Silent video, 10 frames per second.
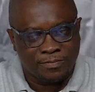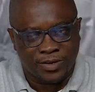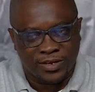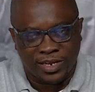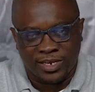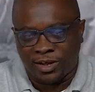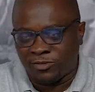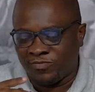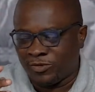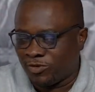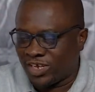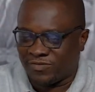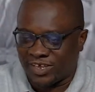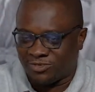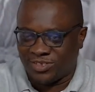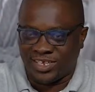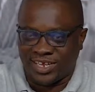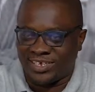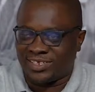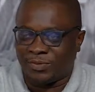and I don't even go as far as to say
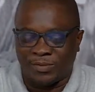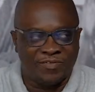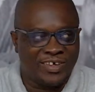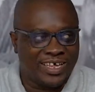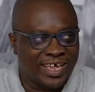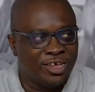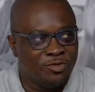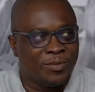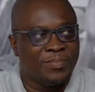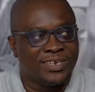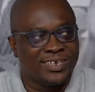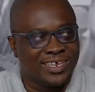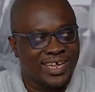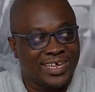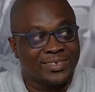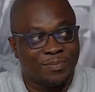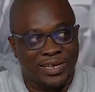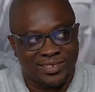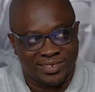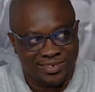that he's a public figure, a human being has
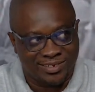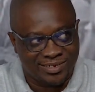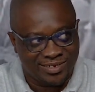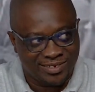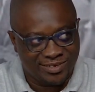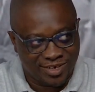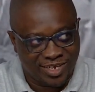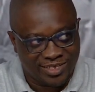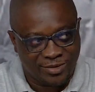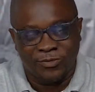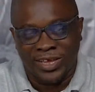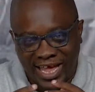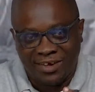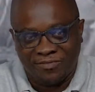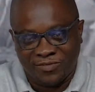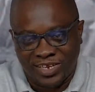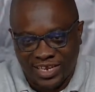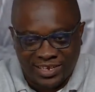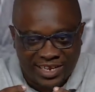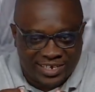passed. You understand? We have
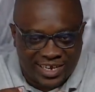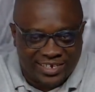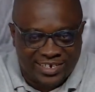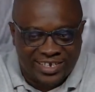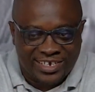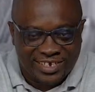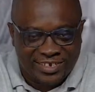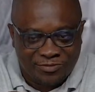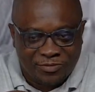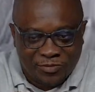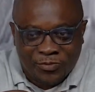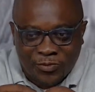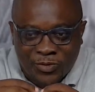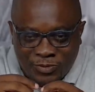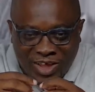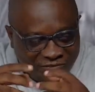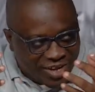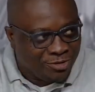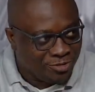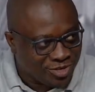and we have
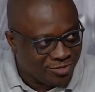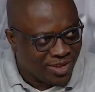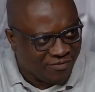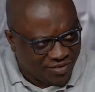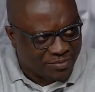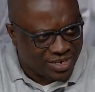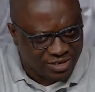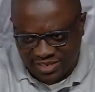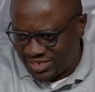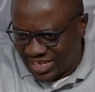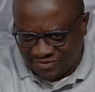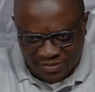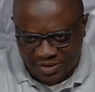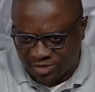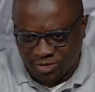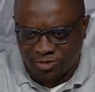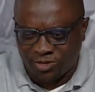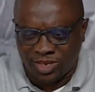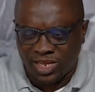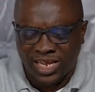values, we have family, he has family and all.
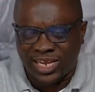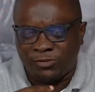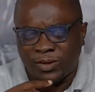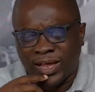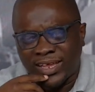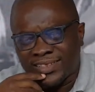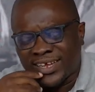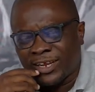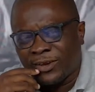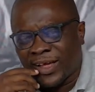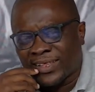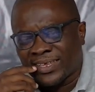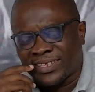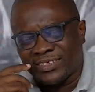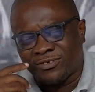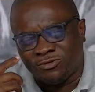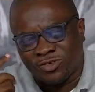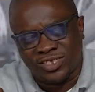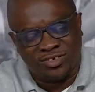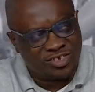And I think it is
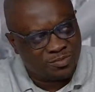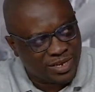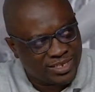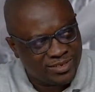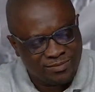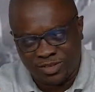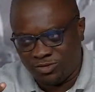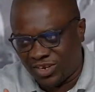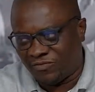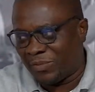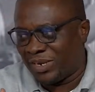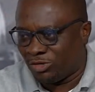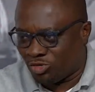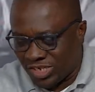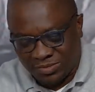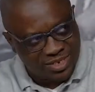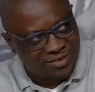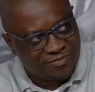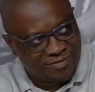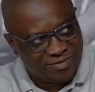gross disrespect to the family and to himself.